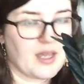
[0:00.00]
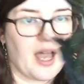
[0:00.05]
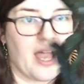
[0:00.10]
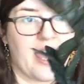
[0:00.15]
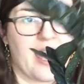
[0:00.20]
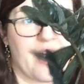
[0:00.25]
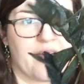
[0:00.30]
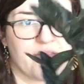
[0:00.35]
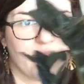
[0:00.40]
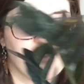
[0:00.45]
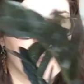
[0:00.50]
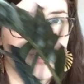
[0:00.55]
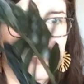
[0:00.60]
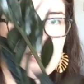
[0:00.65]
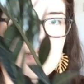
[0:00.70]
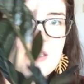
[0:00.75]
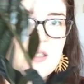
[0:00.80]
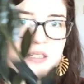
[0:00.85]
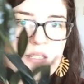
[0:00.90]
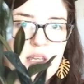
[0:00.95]
I have
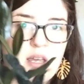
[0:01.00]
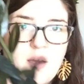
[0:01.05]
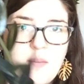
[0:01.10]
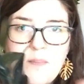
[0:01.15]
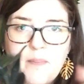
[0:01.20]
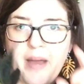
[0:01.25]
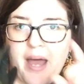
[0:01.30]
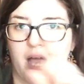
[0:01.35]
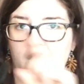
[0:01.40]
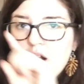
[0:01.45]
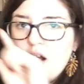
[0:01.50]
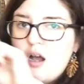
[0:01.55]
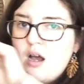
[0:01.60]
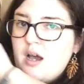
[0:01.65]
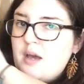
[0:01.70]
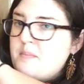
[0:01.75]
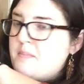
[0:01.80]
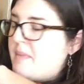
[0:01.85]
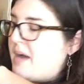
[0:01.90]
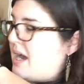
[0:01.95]
this back
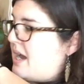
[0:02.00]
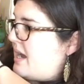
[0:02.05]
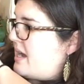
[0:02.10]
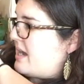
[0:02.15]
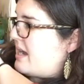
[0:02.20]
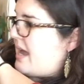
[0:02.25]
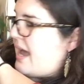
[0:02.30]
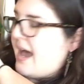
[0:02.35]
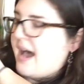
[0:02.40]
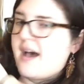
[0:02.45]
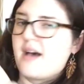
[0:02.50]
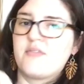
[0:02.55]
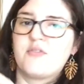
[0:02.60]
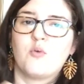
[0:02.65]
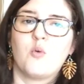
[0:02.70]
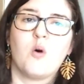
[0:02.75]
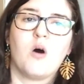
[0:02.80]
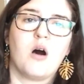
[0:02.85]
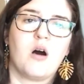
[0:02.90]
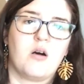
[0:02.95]
on my half
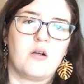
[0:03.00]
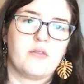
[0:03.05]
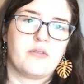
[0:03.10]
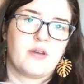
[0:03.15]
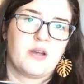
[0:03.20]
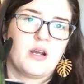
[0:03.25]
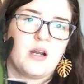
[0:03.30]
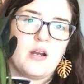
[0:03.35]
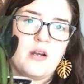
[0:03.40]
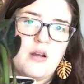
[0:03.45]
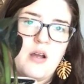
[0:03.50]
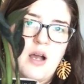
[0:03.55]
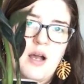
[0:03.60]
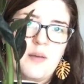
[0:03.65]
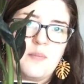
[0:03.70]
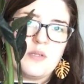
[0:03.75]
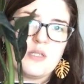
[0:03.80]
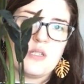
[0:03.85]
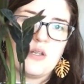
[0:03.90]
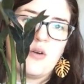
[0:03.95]
wall there,
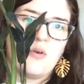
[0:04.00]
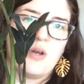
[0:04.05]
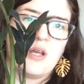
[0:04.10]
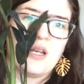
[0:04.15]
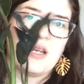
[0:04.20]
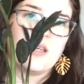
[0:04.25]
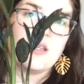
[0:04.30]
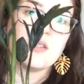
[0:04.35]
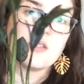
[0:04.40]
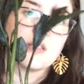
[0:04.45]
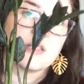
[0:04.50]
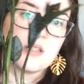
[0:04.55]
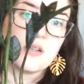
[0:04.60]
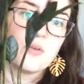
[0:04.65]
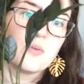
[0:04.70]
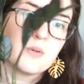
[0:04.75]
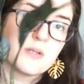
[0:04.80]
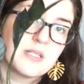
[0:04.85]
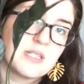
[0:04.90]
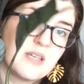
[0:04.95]
so it is
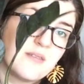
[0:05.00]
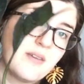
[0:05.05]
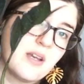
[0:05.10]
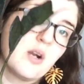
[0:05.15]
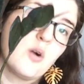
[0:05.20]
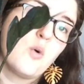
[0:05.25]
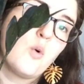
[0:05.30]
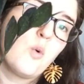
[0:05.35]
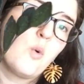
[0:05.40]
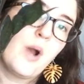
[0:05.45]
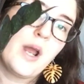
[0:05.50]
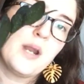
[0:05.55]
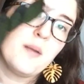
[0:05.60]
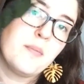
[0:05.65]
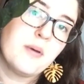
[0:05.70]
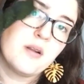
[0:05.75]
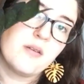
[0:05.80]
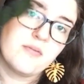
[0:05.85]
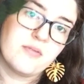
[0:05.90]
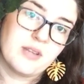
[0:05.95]
still receiving quite a
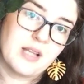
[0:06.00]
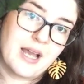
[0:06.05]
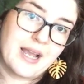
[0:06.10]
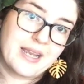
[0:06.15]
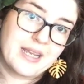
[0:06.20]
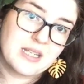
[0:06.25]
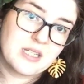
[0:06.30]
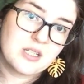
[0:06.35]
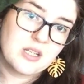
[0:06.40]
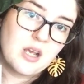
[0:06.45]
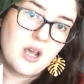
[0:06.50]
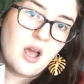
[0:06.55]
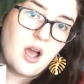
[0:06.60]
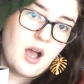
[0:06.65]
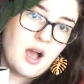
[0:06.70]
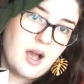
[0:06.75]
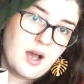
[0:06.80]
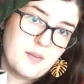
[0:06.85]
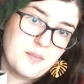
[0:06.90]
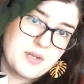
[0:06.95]
bit of light,
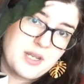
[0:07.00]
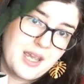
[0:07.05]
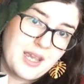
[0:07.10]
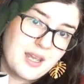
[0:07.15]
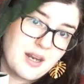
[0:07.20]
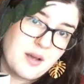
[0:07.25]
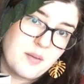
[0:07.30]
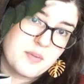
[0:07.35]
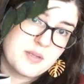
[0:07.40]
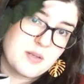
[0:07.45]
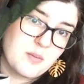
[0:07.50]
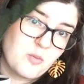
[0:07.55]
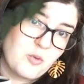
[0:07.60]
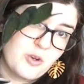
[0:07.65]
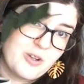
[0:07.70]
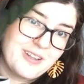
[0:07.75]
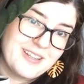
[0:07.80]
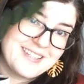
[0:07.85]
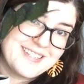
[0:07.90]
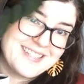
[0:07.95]
taking up some
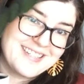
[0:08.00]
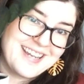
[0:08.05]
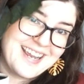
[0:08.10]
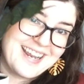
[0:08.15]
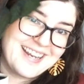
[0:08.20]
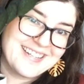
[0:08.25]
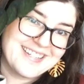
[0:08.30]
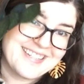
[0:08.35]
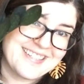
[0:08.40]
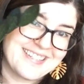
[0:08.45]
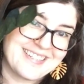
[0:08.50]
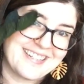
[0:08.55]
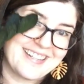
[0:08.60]
real estate.